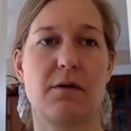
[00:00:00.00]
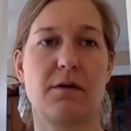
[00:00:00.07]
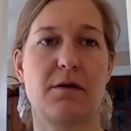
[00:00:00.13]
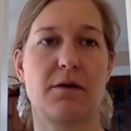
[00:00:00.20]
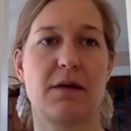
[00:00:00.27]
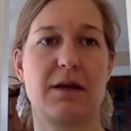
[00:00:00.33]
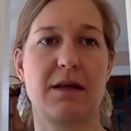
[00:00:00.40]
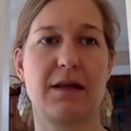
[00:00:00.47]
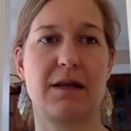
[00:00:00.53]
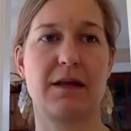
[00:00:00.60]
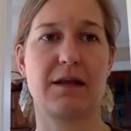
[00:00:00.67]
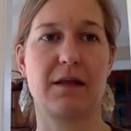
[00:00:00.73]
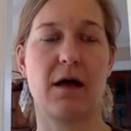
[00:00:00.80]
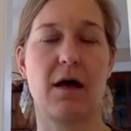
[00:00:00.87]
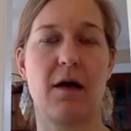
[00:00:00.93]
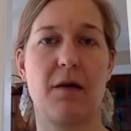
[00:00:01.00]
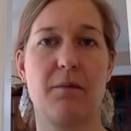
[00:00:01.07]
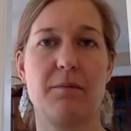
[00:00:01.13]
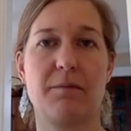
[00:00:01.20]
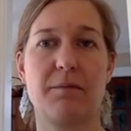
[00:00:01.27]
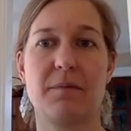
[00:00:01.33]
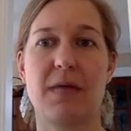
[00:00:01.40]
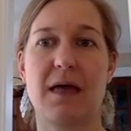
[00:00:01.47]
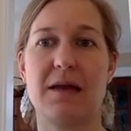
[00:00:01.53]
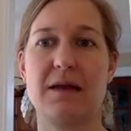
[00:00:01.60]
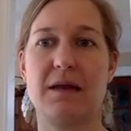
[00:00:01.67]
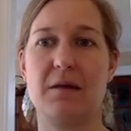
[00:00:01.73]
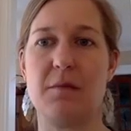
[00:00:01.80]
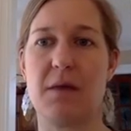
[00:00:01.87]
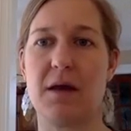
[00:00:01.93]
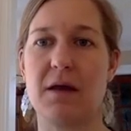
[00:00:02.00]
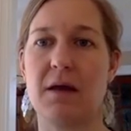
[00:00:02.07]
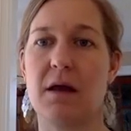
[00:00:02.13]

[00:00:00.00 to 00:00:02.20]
getting that need met.